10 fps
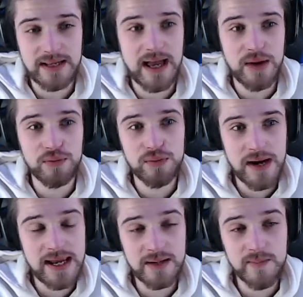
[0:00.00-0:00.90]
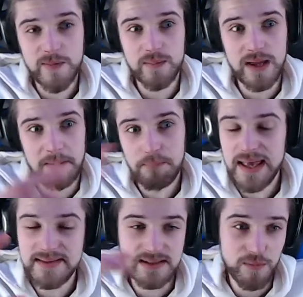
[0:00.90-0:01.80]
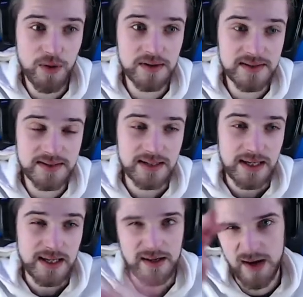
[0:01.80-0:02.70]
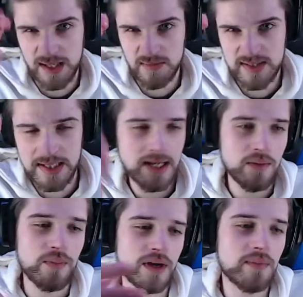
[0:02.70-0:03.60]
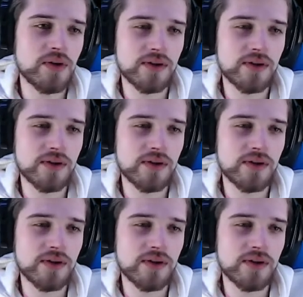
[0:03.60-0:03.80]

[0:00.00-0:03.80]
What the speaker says: We're rating them from like best to worst, kind of a thing, but I'm